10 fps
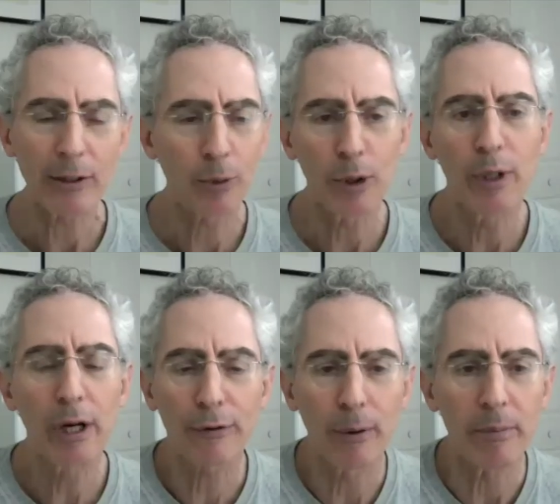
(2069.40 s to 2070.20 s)
that's what you
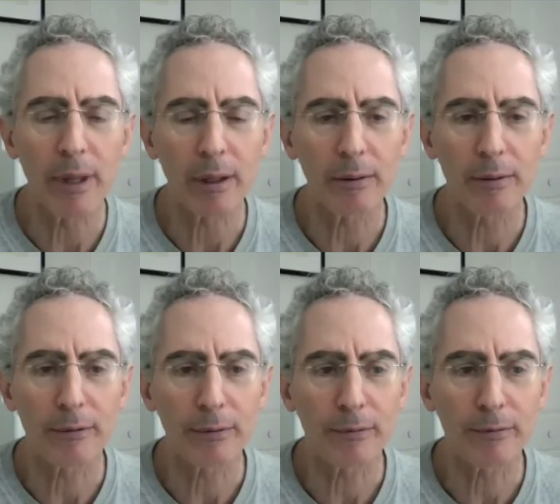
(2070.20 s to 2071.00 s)
hear from the, the
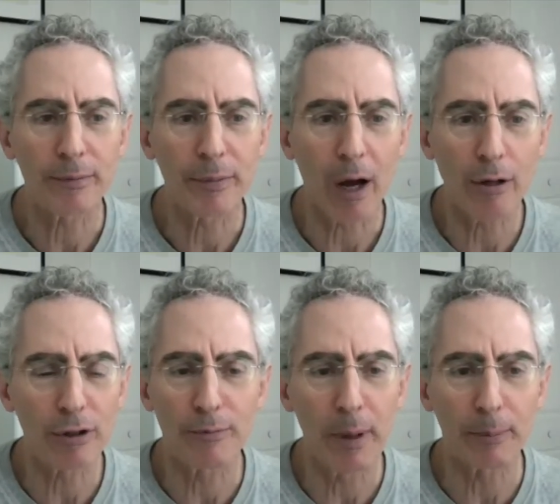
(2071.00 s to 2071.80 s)
the hundreds
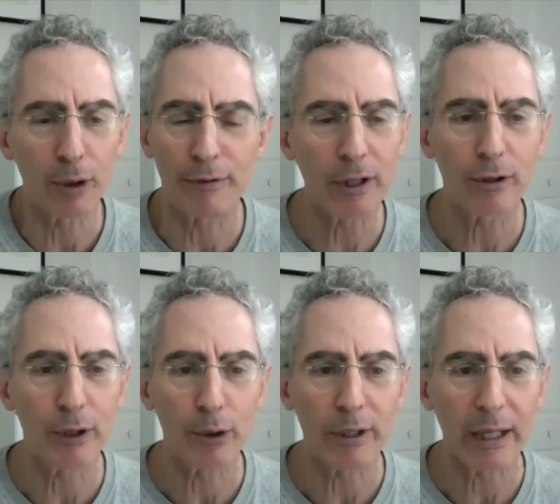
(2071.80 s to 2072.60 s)
of people you've
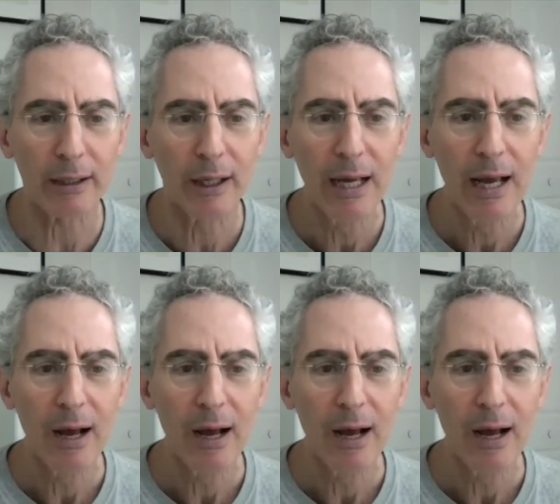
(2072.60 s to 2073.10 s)
interviewed. That all